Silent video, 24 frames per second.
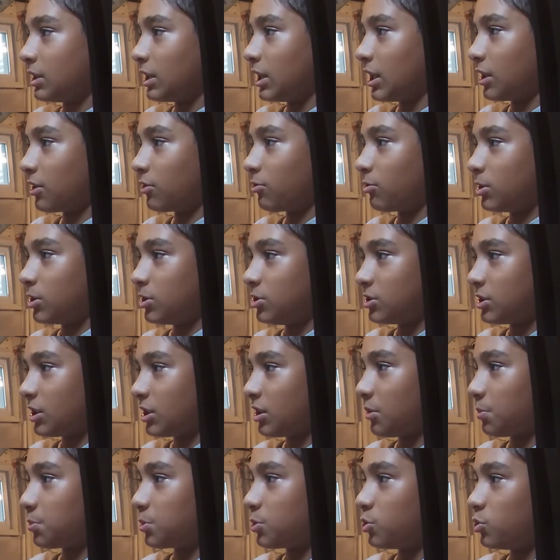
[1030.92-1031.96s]
that I'm going to
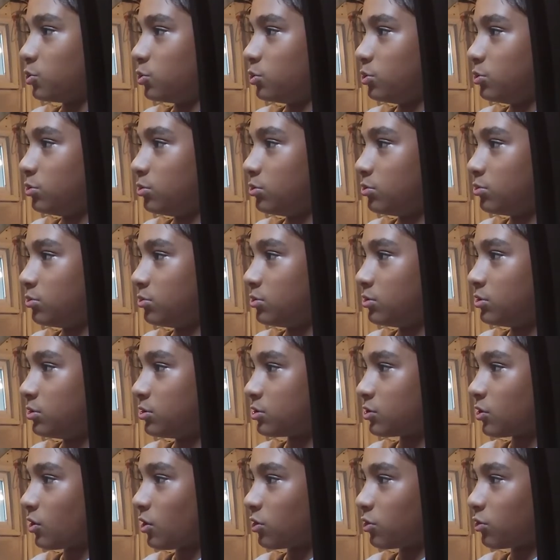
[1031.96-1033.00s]
set up soon.
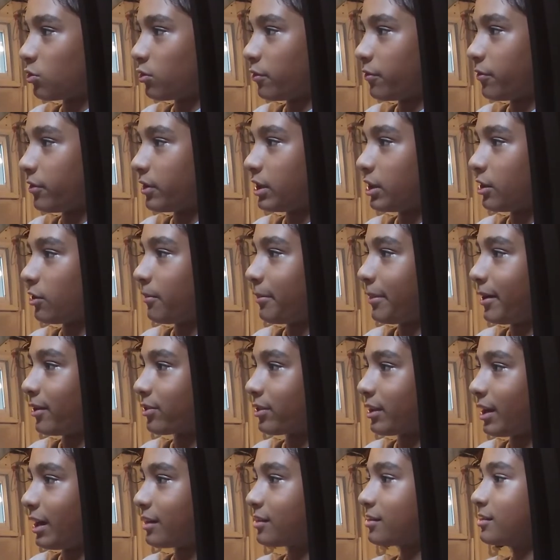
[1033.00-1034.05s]
So I'll do a video
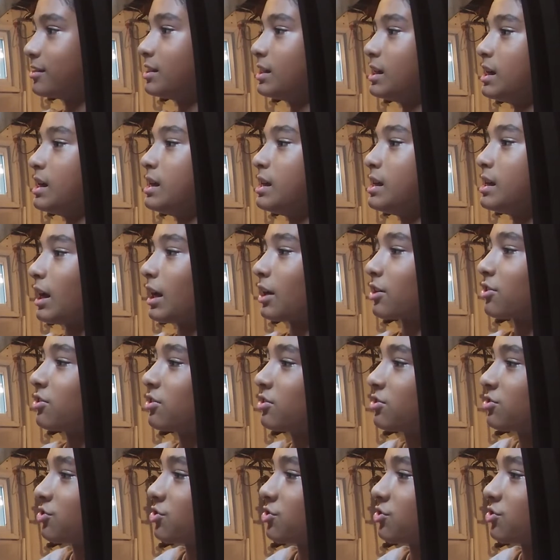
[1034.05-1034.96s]
about that. Actually,